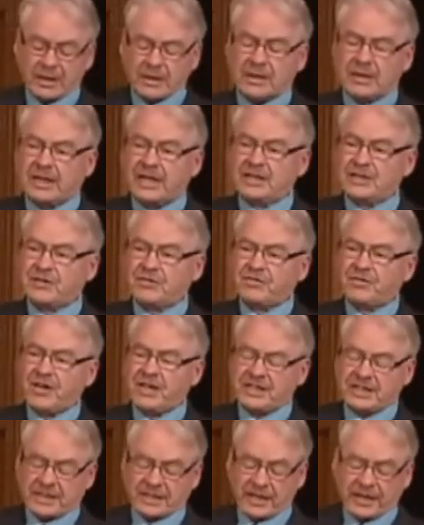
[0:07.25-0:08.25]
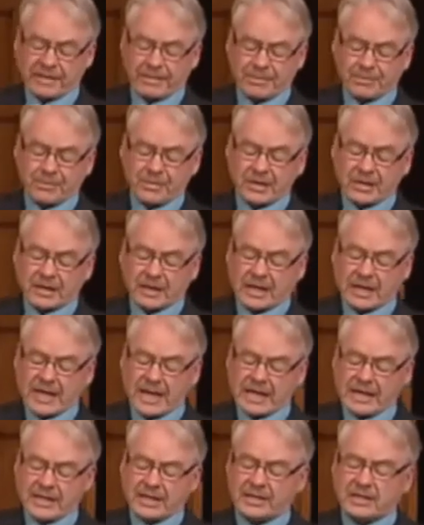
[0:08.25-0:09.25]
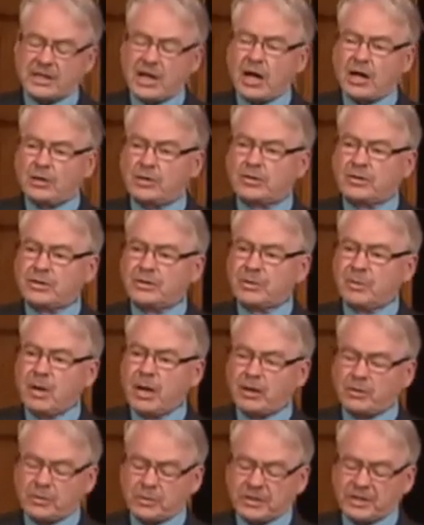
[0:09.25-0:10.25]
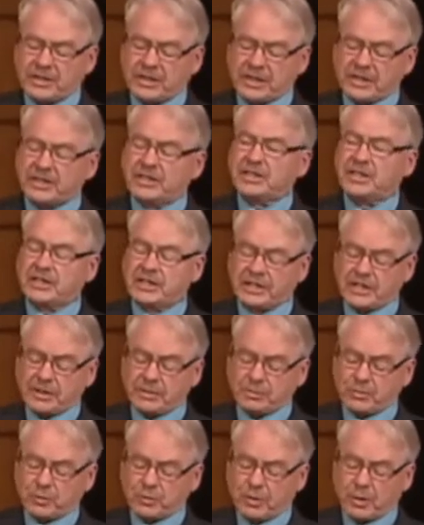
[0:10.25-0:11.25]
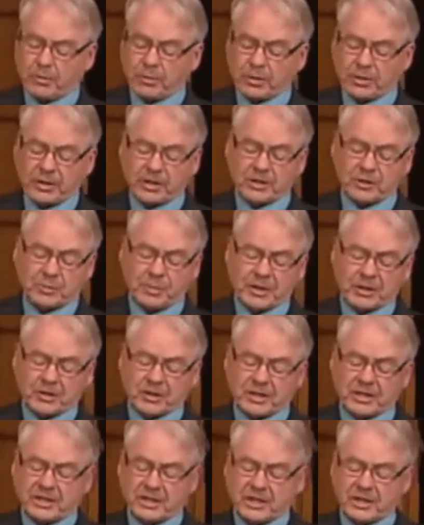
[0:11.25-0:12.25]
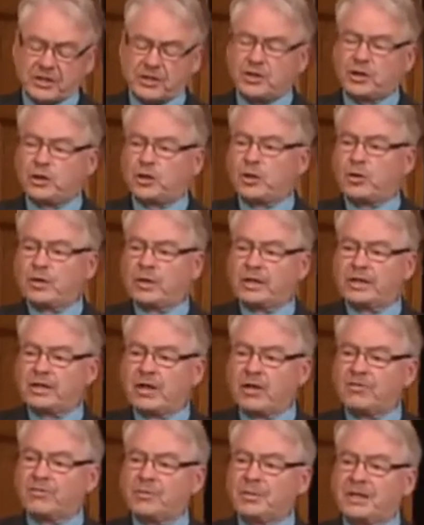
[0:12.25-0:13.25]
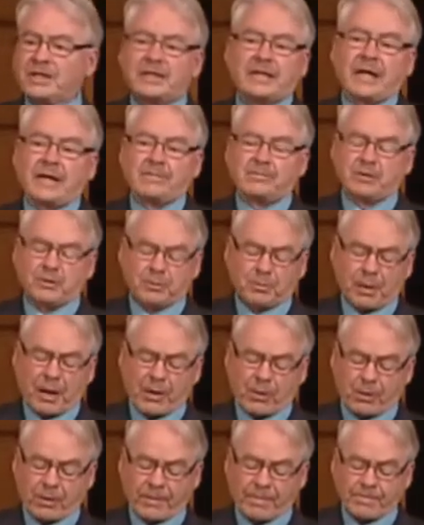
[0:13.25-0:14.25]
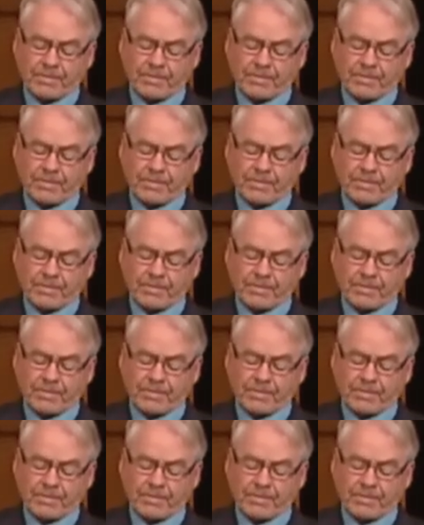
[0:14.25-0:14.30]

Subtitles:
Let's face it, Canadian democracy is in deep trouble, especially since the current government came to power.